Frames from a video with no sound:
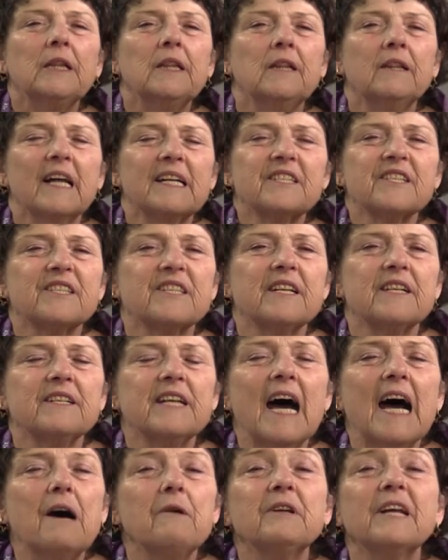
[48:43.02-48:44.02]
Let's sit
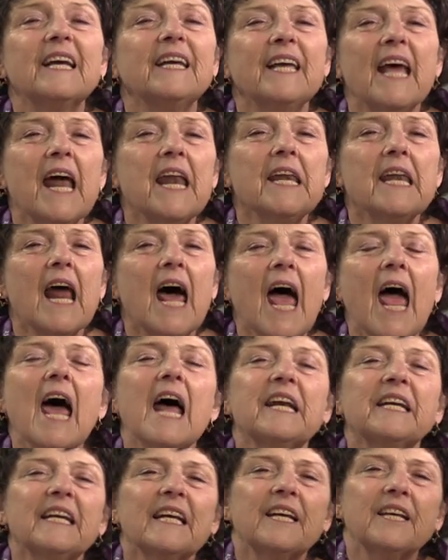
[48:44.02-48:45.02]
down again
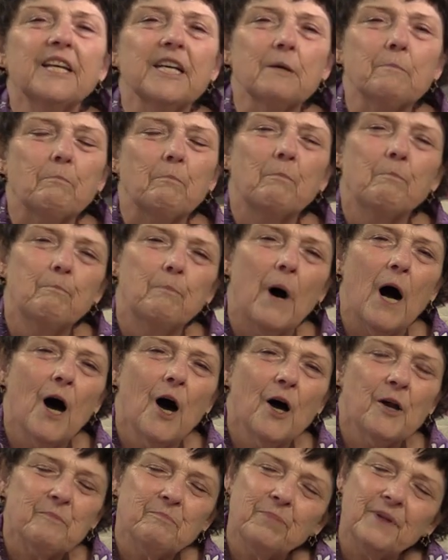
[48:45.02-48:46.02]
and keep on